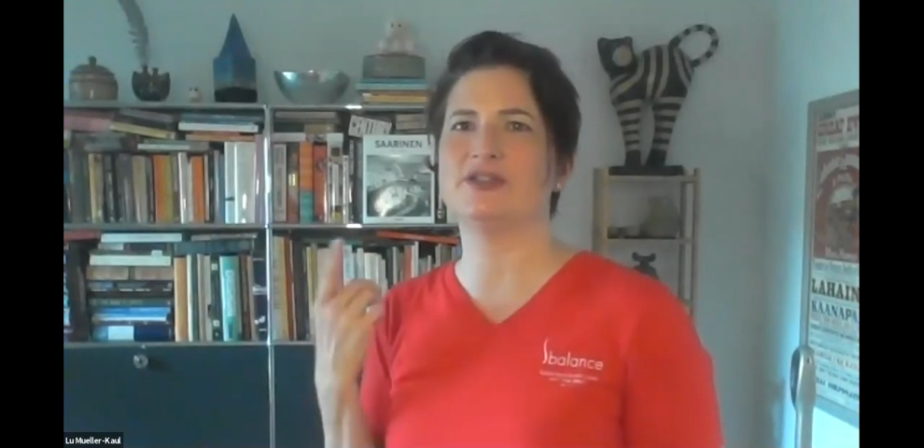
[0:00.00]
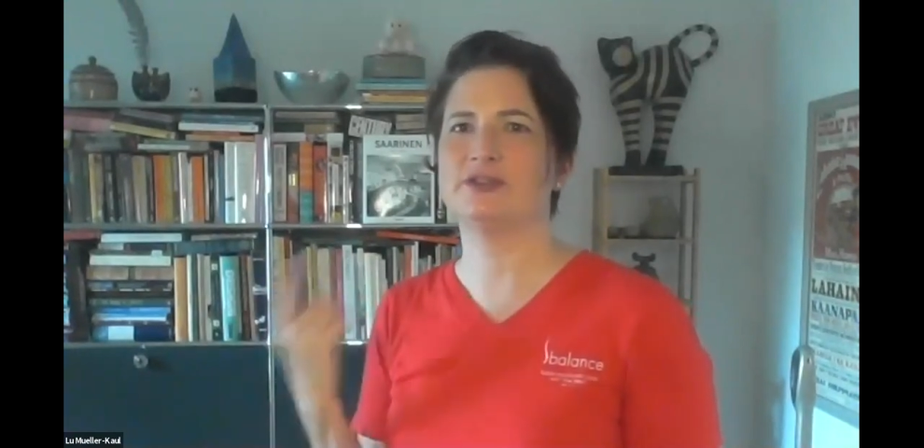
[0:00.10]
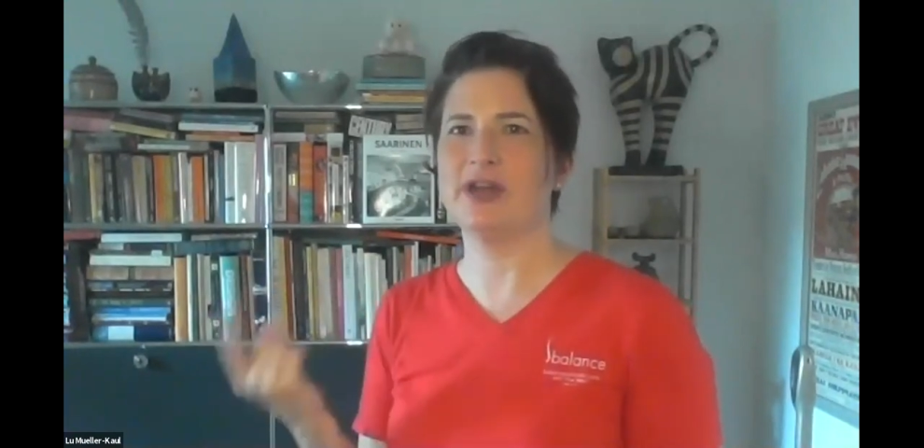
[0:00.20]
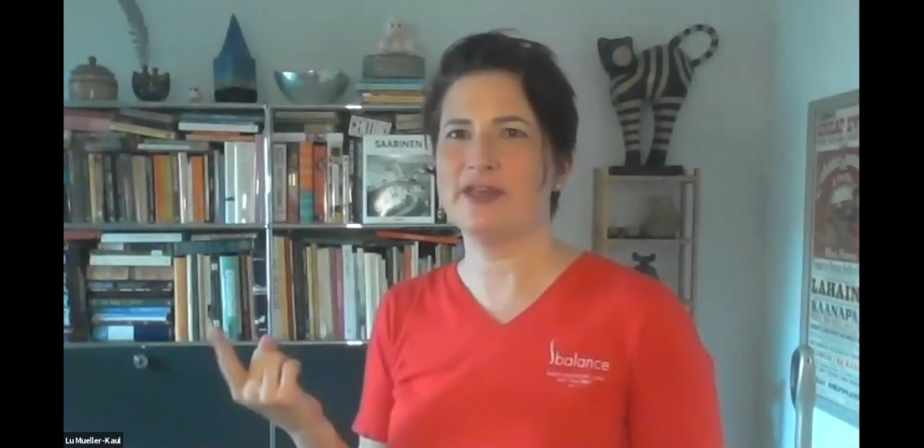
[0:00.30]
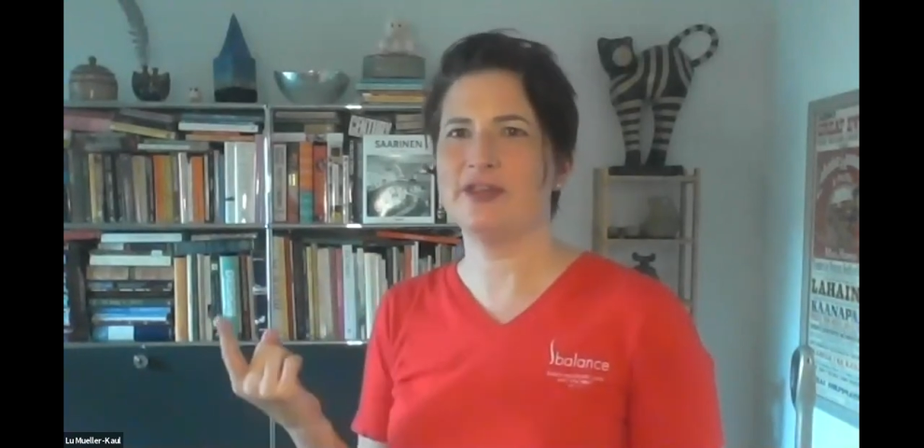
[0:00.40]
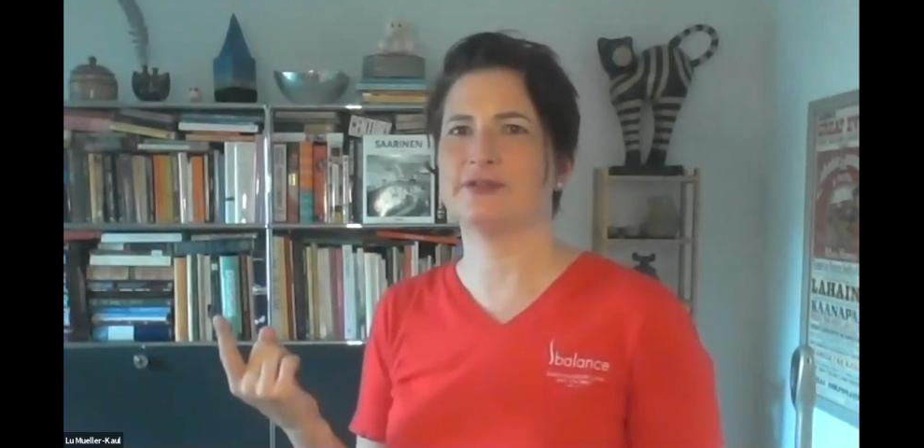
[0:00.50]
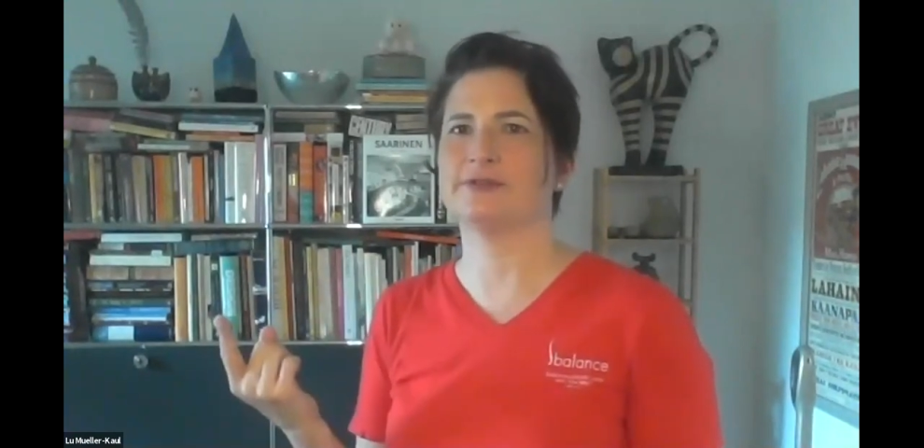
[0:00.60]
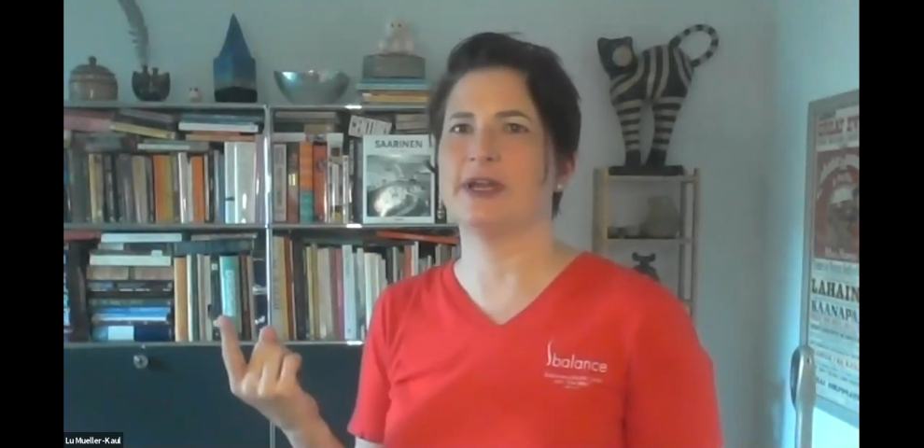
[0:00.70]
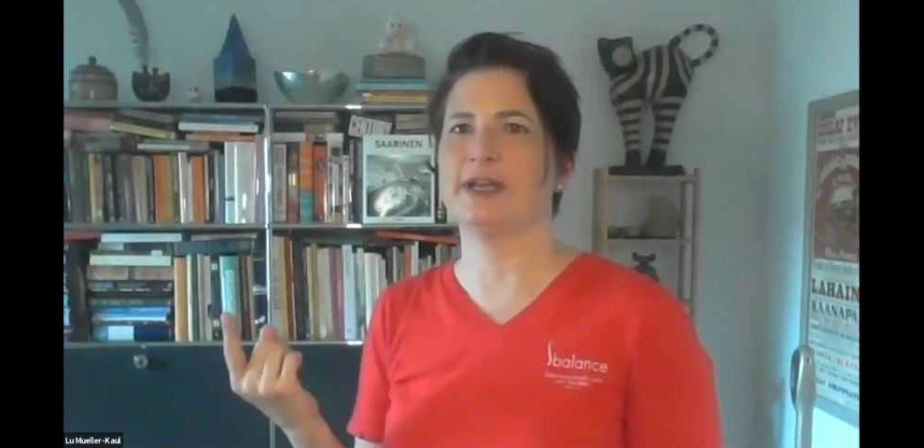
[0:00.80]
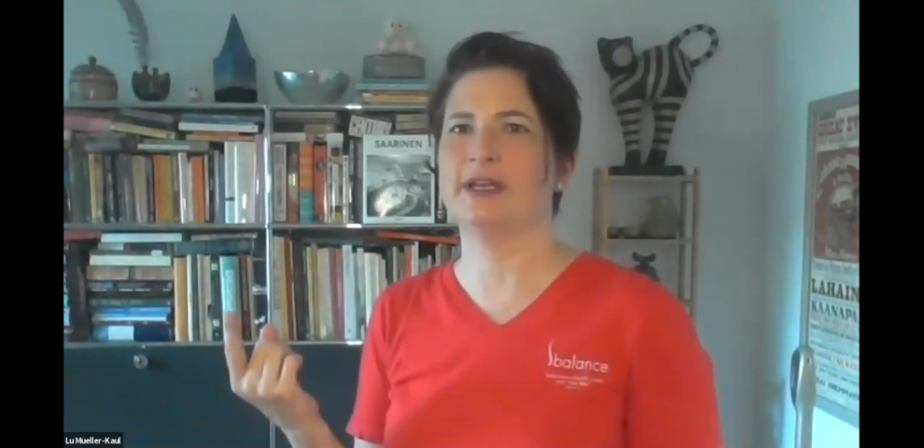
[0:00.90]
strength
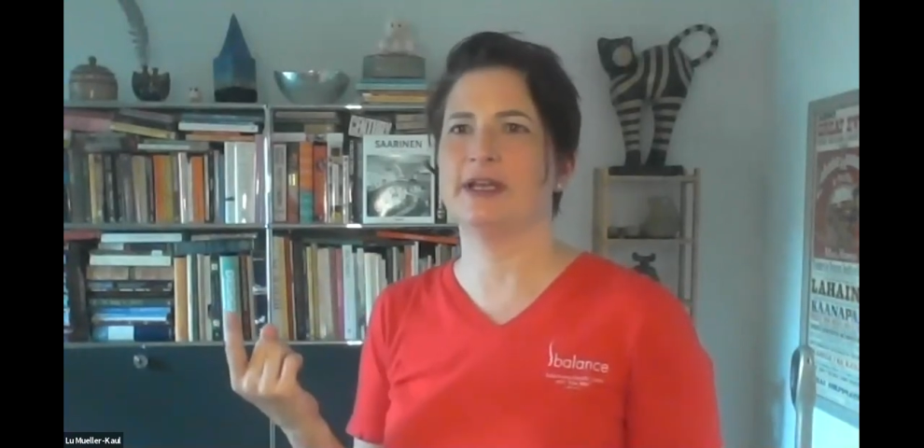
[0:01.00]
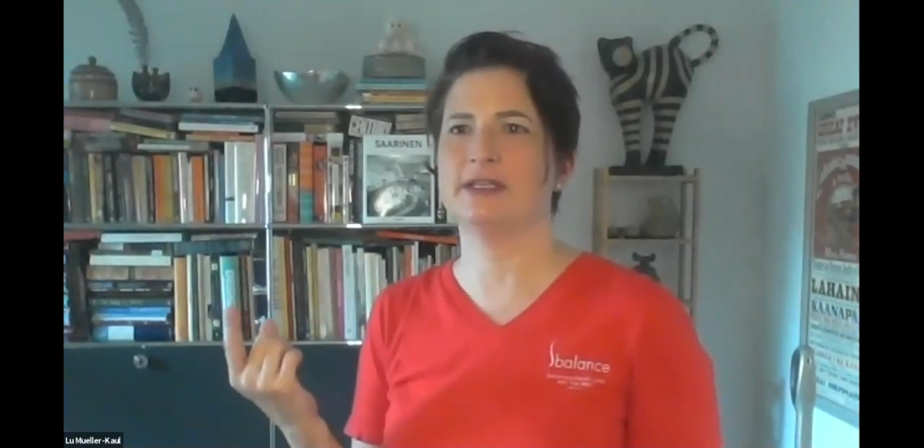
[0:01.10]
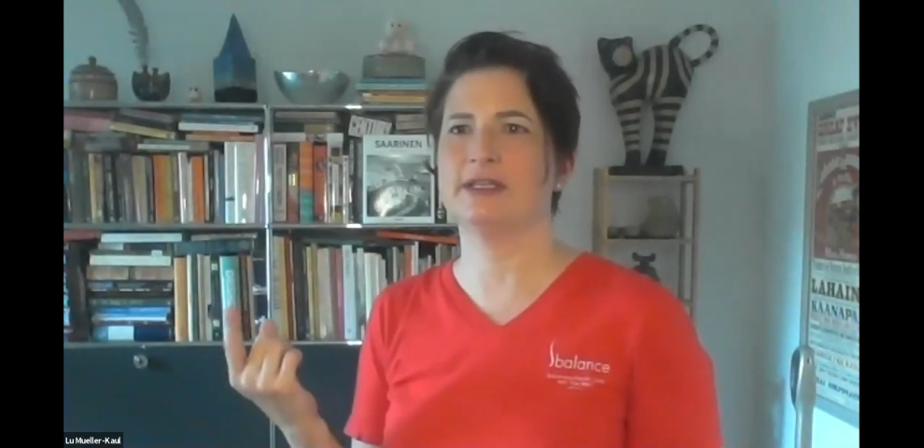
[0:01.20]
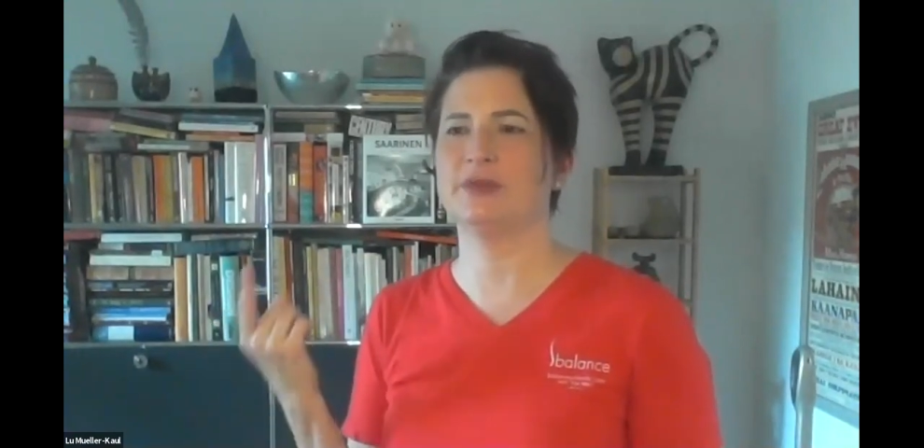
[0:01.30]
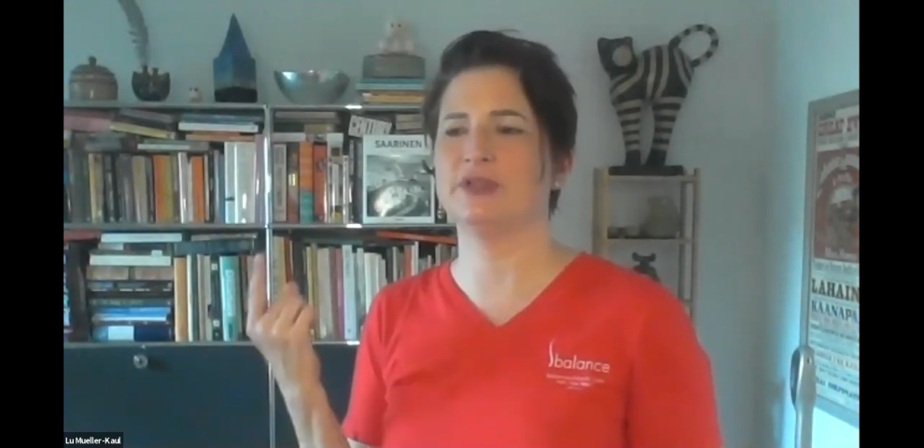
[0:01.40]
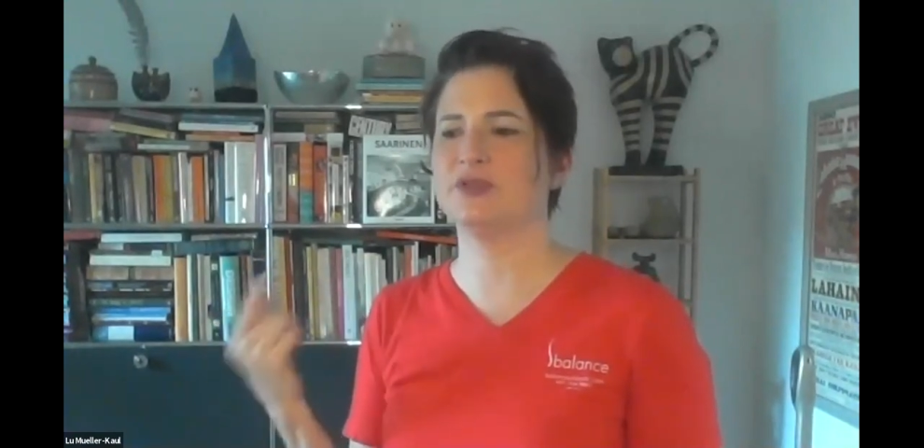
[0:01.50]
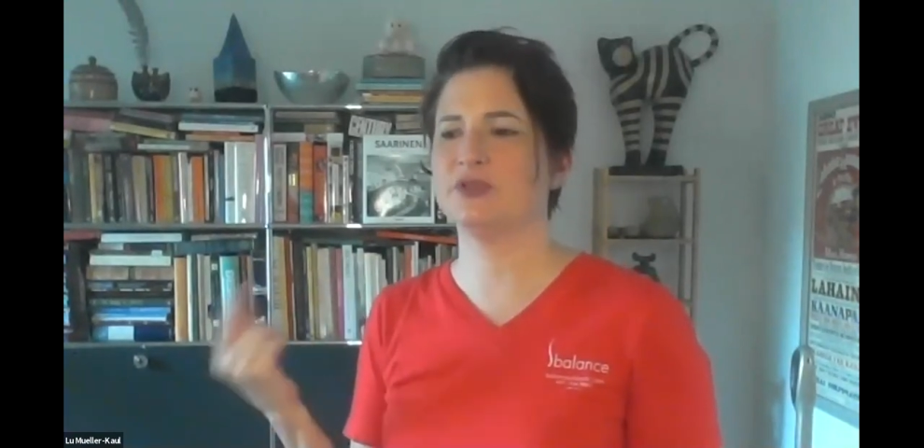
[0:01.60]
training has been